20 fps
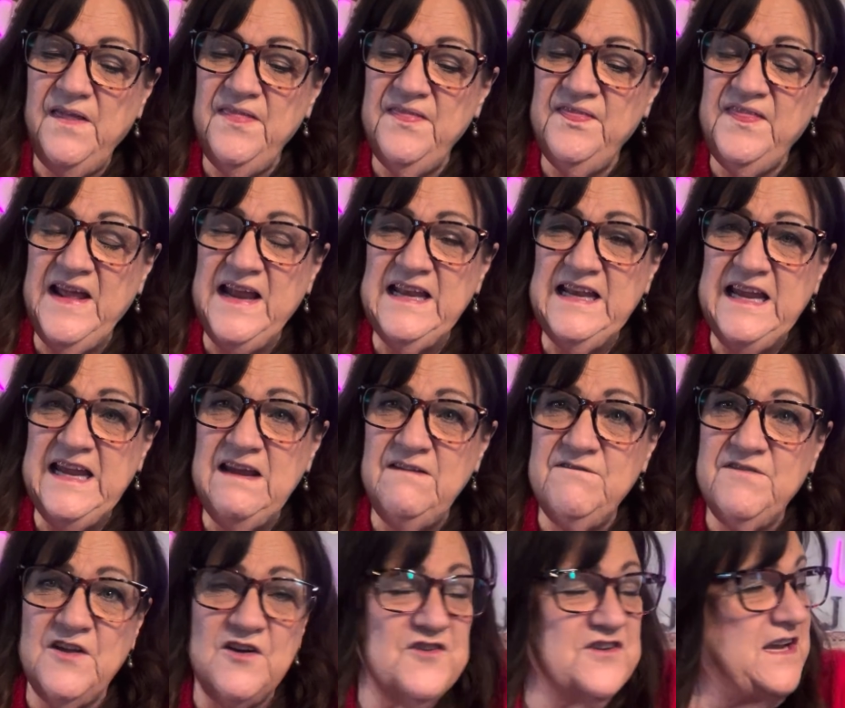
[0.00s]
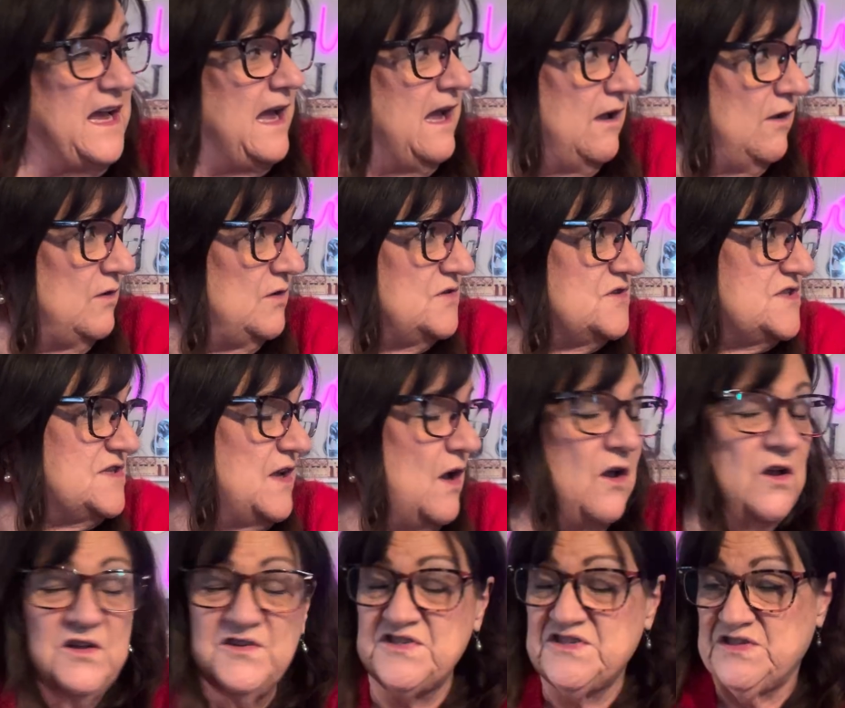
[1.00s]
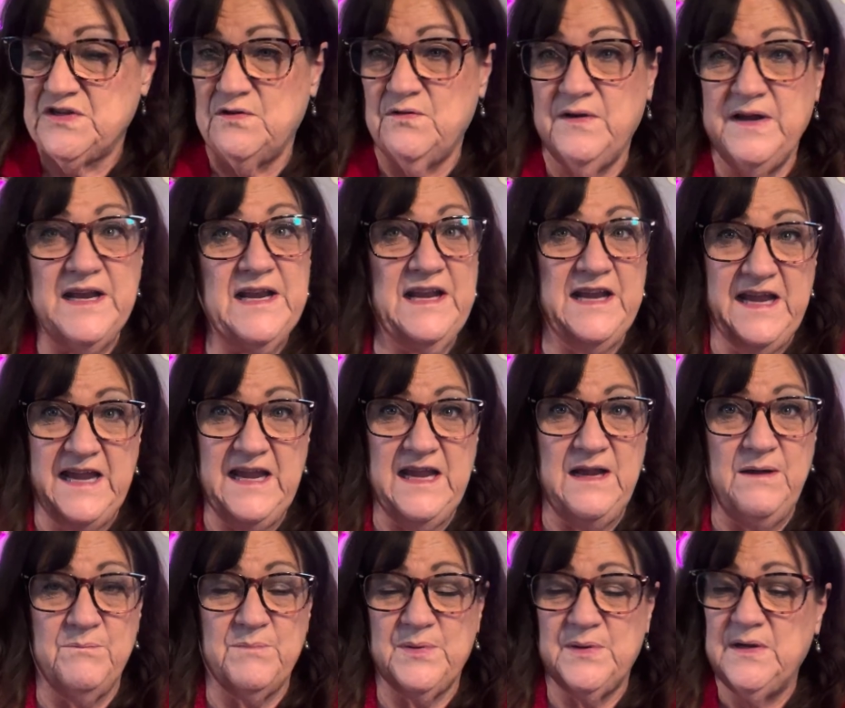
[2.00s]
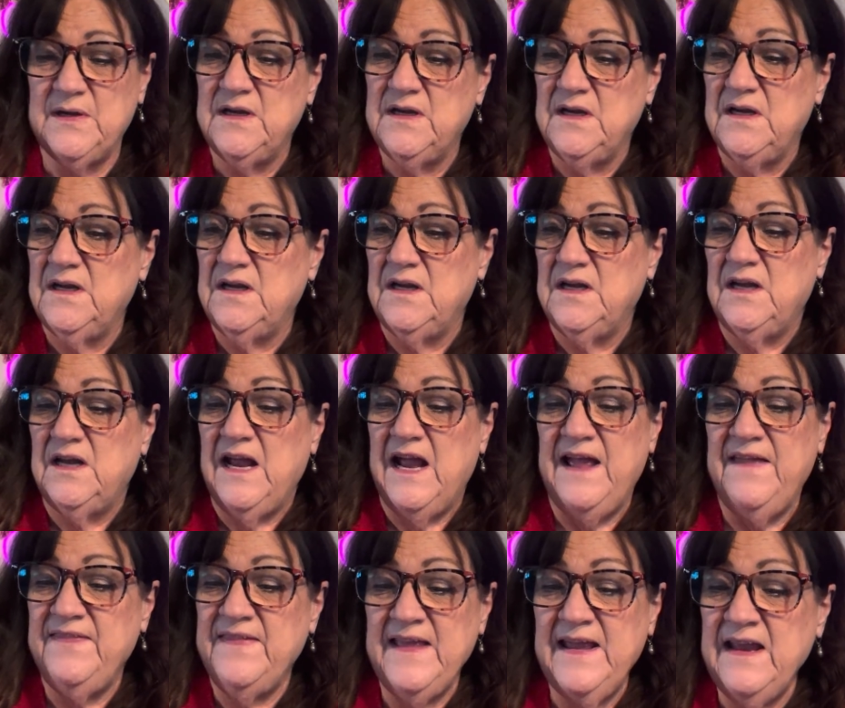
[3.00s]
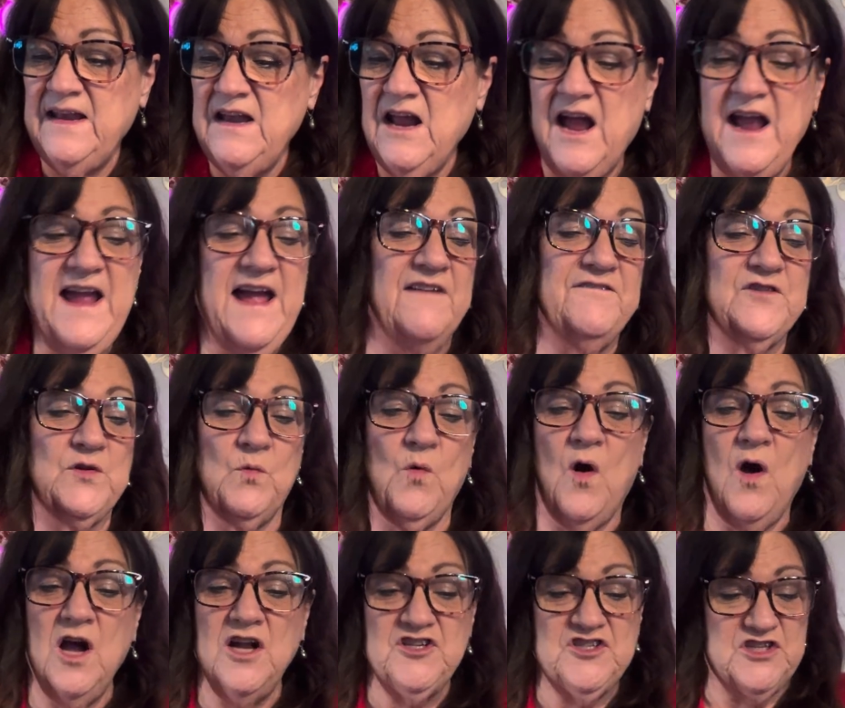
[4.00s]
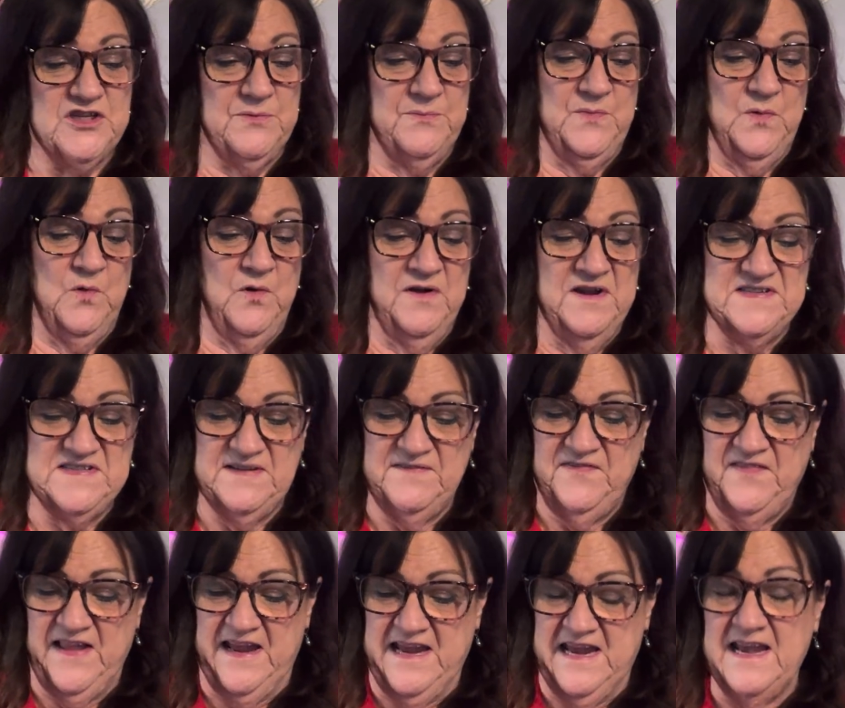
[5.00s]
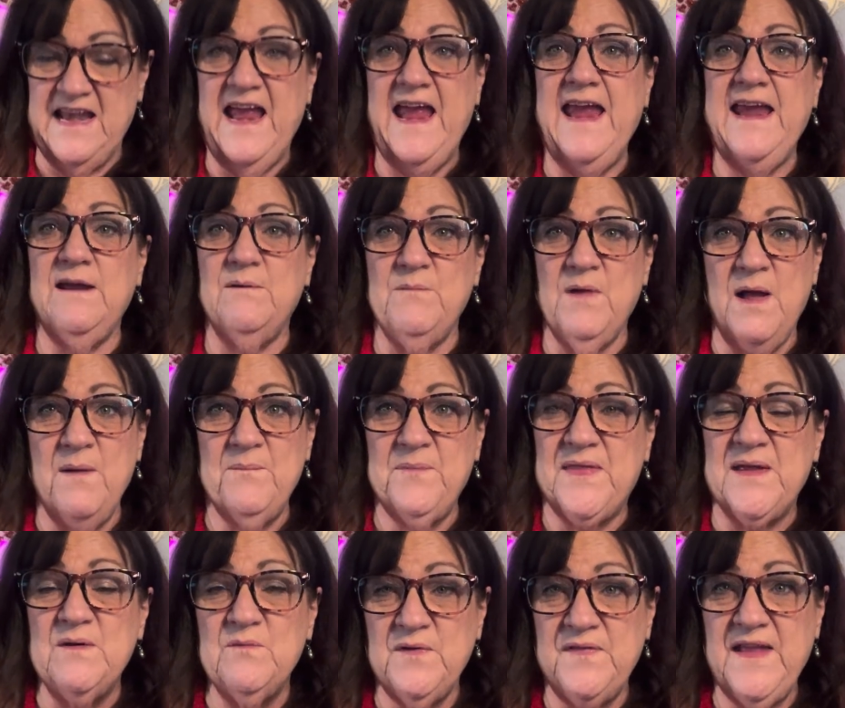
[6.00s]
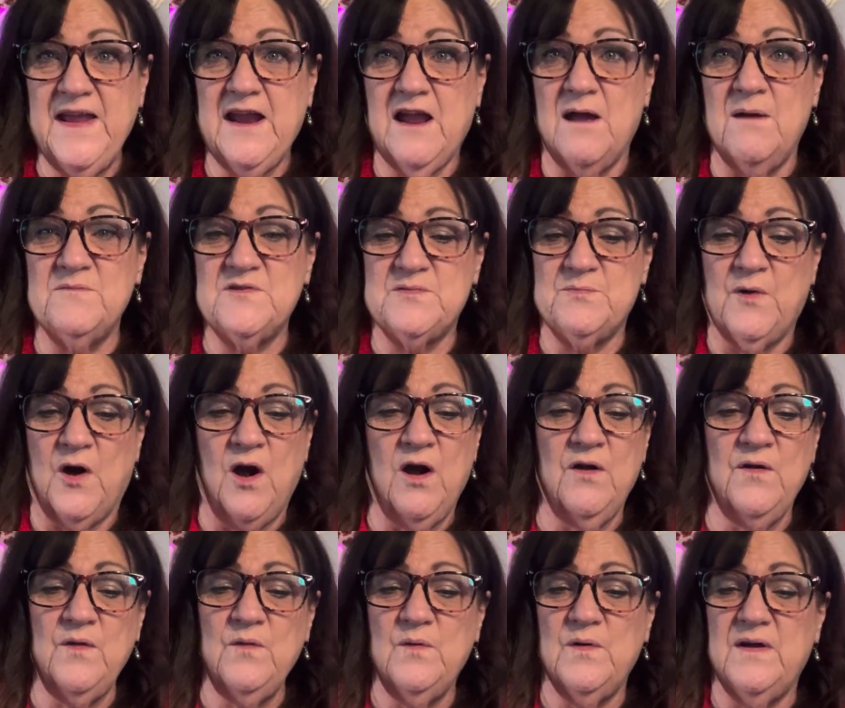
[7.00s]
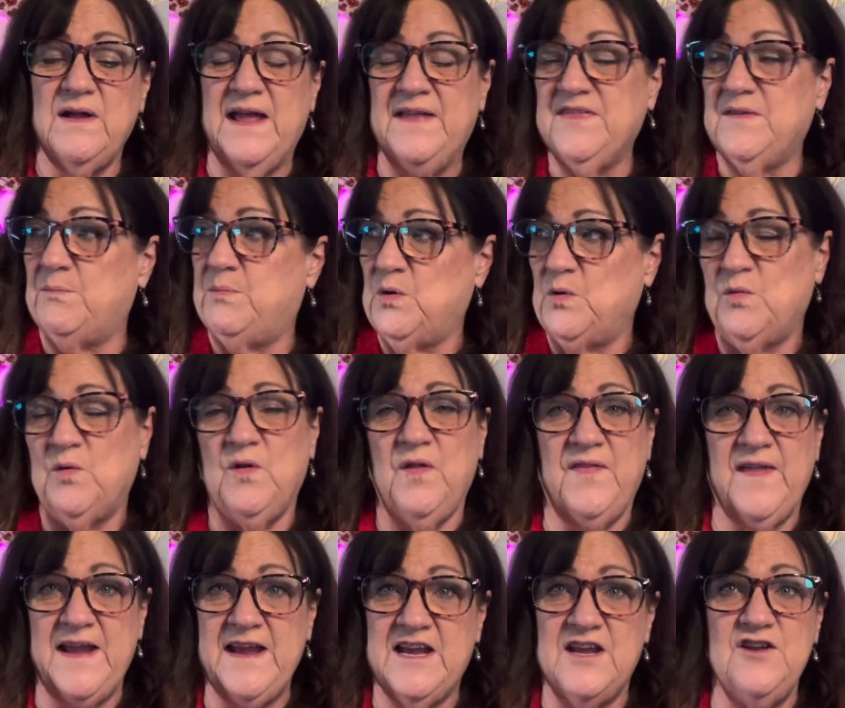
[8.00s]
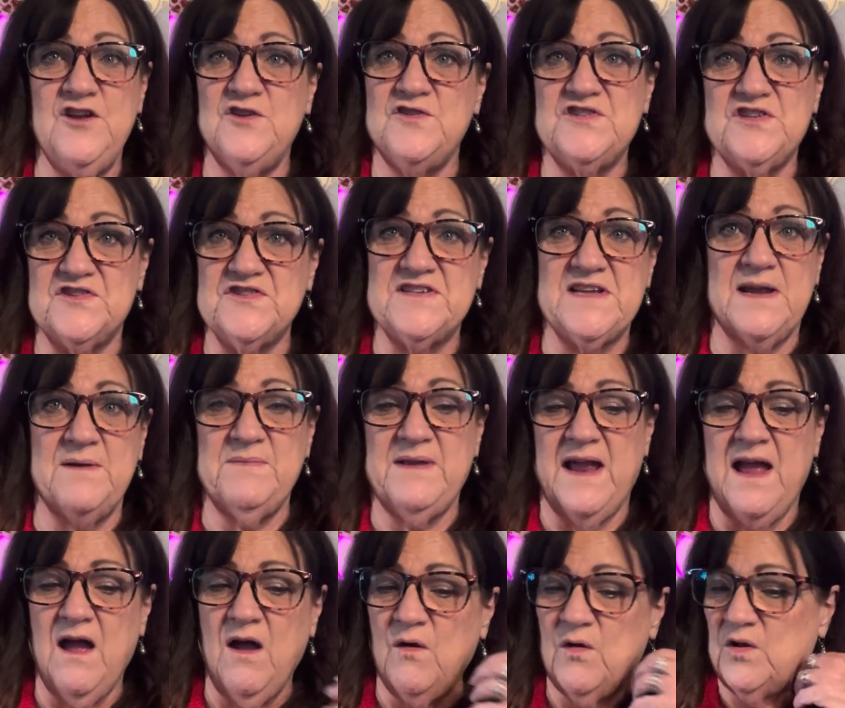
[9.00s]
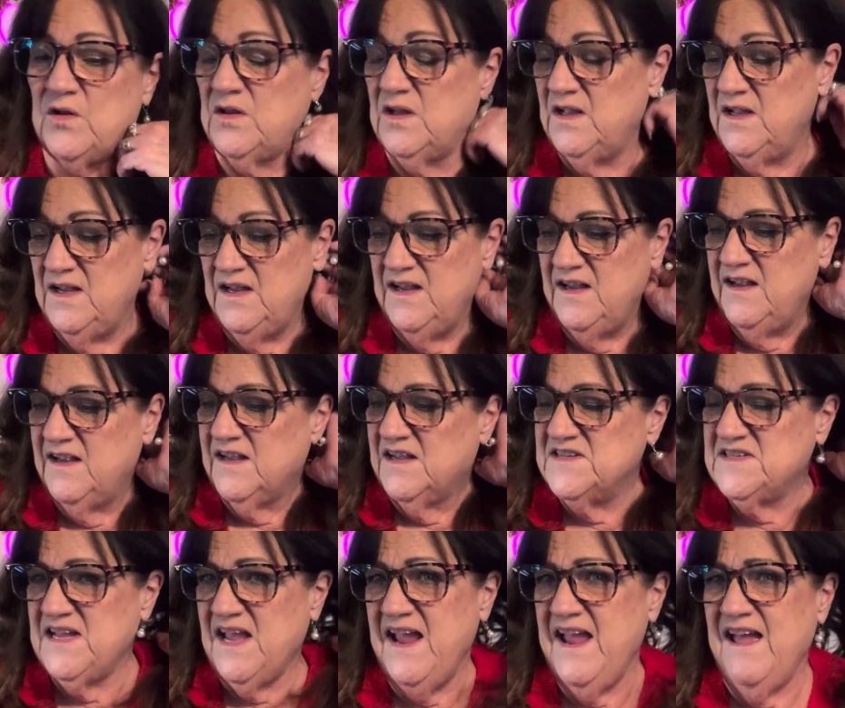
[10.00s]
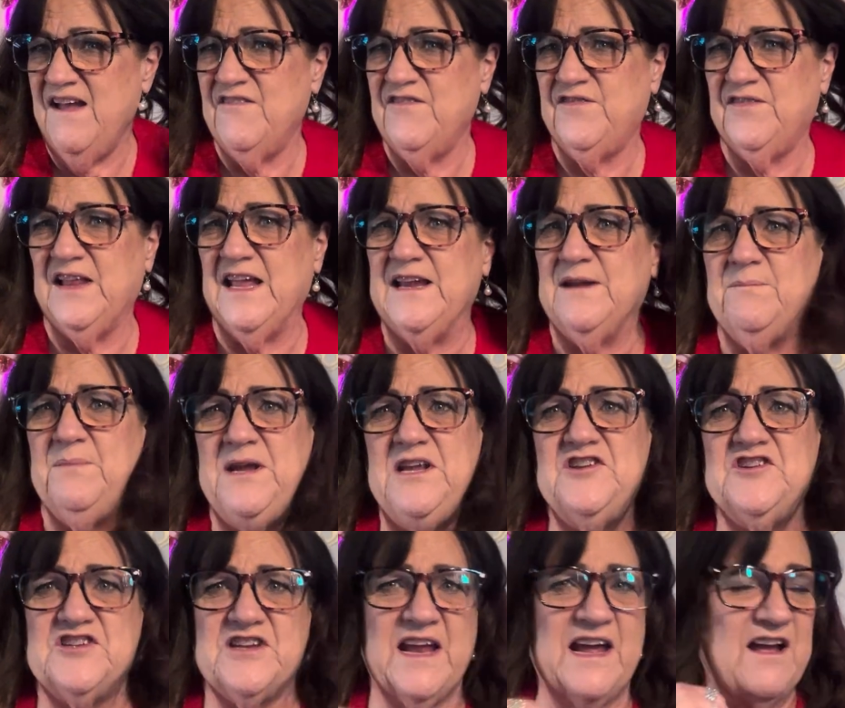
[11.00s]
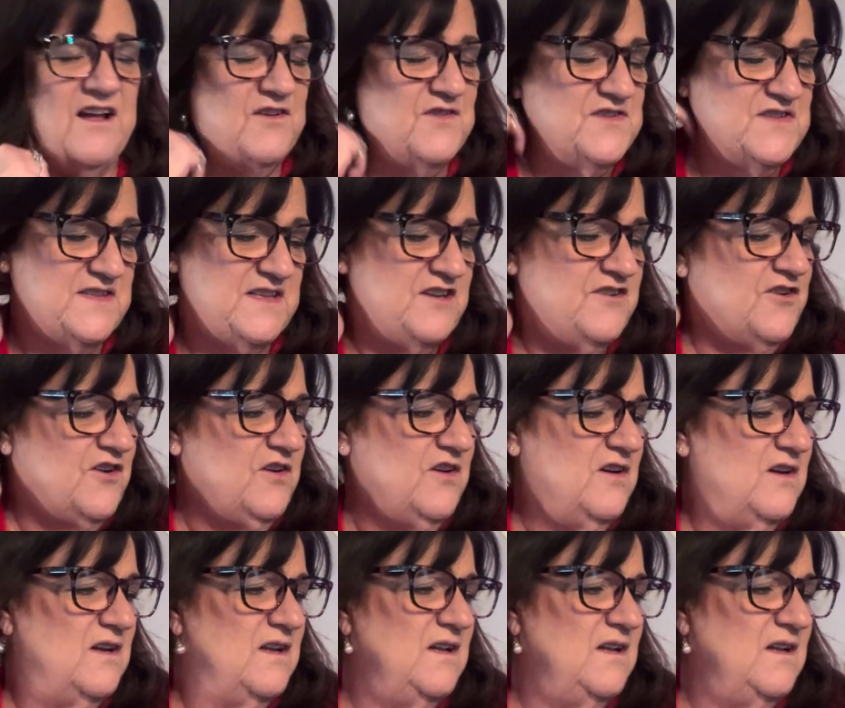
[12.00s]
they leave their towels also in a heap, and then I have to wash them. Whereas if they could hang them up, then when they come tomorrow at the pool, they can use their same towel. Because I have like beach towels that are,